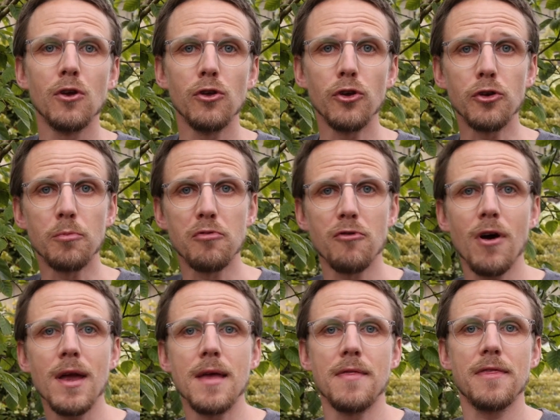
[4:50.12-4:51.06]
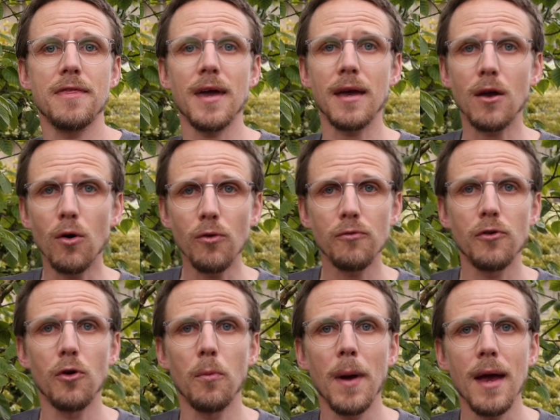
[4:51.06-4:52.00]
You could pray and thank God for
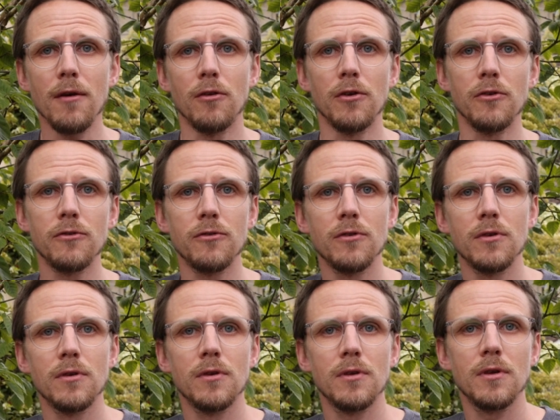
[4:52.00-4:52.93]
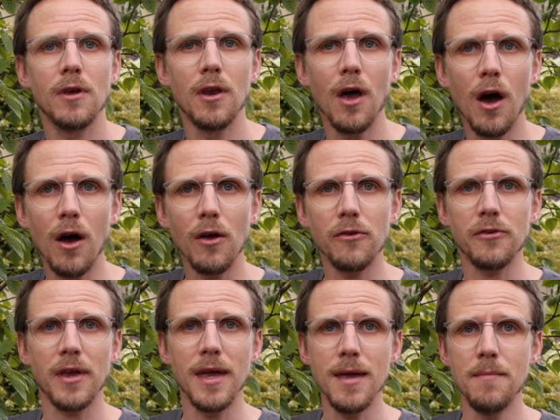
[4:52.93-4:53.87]
your parents and
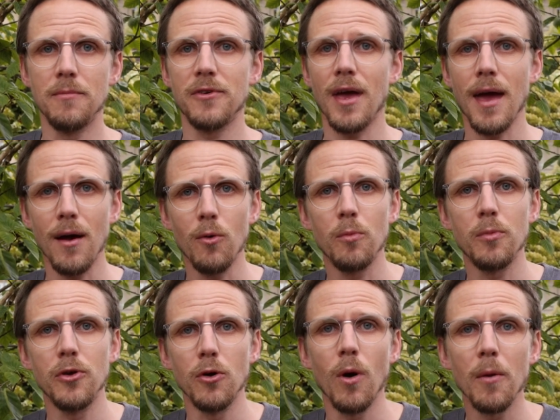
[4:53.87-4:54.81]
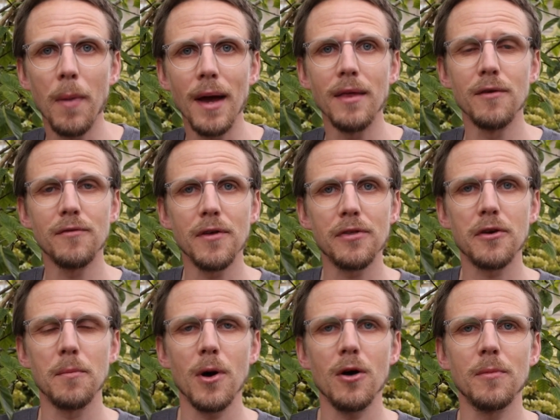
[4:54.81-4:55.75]
ask Him to help you obey the fifth
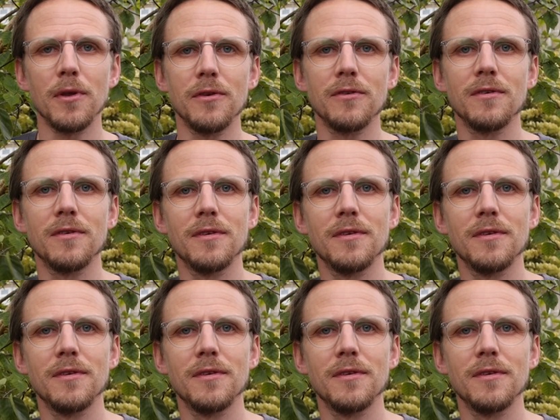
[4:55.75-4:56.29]
commandment.